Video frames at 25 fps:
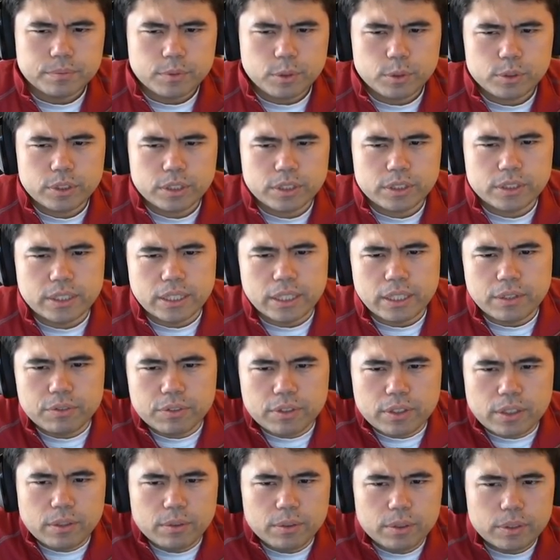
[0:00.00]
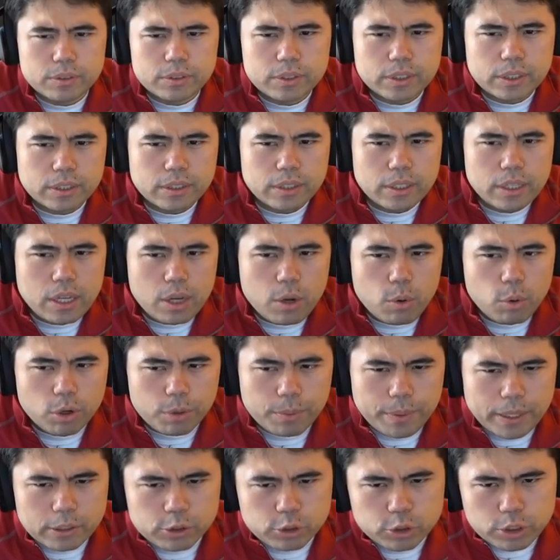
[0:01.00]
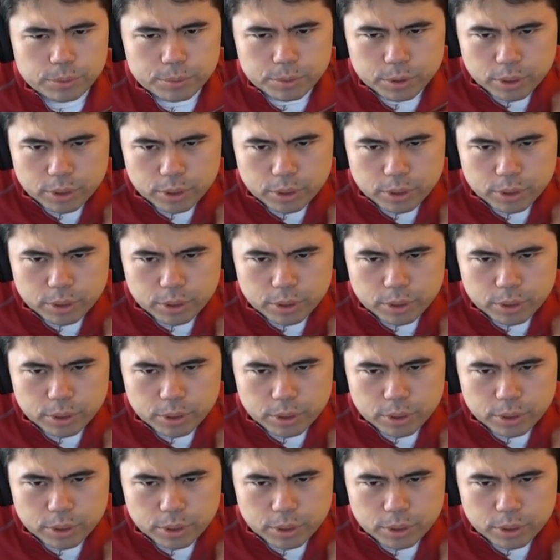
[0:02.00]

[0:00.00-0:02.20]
what was I saying? I forgot what I was saying. What about Dream,